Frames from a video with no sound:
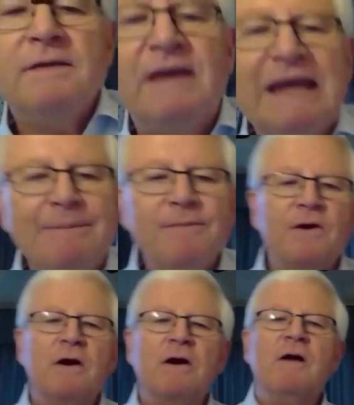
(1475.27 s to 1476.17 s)
teams
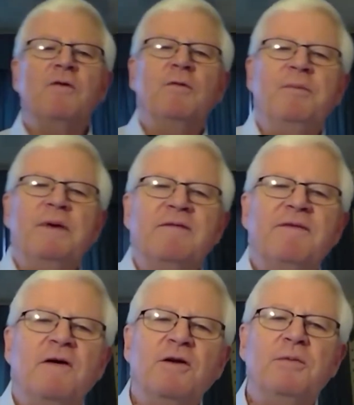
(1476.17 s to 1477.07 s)
that are comfortable with being
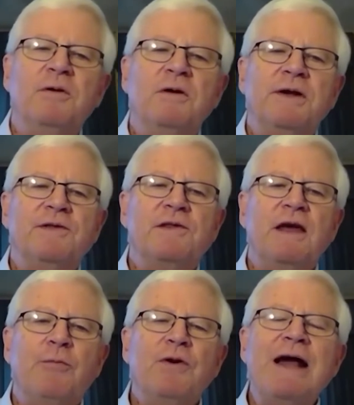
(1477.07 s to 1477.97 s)
vulnerable can
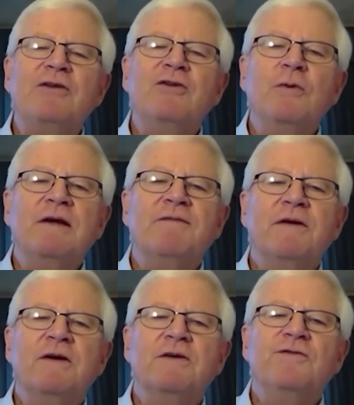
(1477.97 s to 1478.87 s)
say, we're not doing a
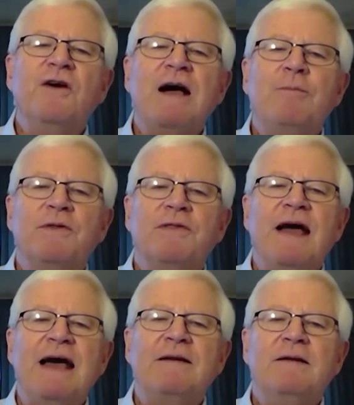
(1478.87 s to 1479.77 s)
very good job with
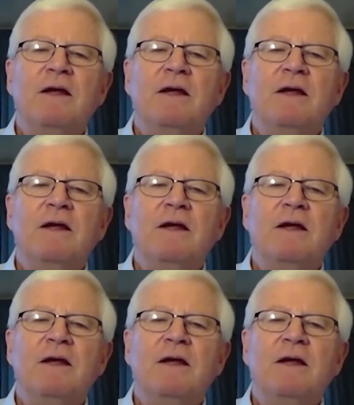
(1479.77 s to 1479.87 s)
that.